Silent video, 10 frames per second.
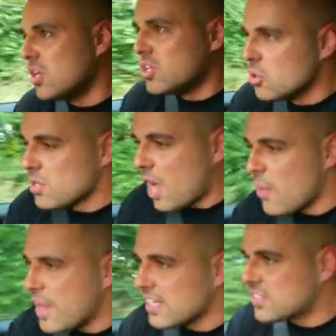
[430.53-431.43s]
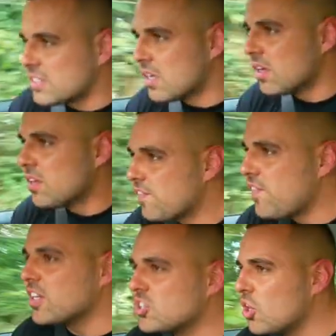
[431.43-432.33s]
You'll notice,
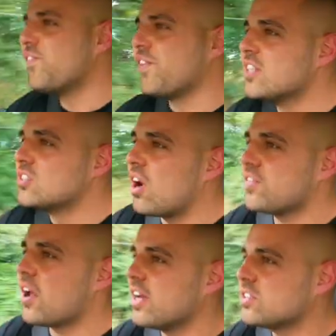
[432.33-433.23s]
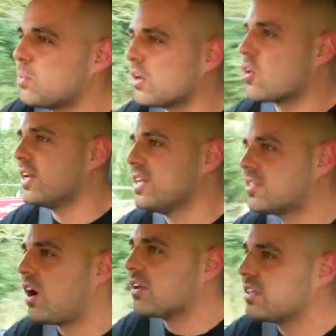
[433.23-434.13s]
first two things I've noticed when I got in this
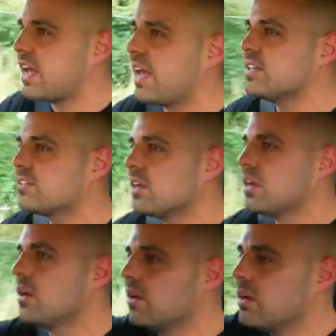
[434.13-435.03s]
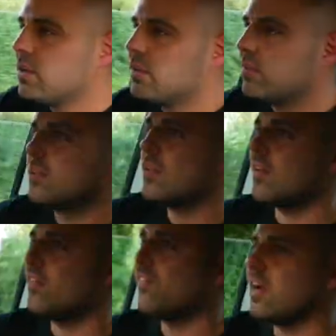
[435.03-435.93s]
car today is,
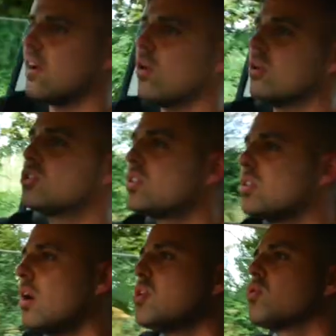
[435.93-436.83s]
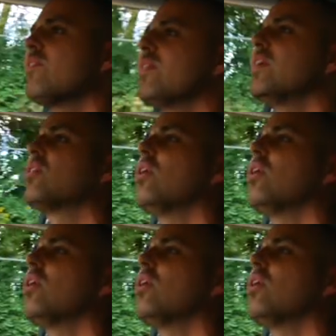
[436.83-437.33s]
another thing, I've got a slow driver, then I've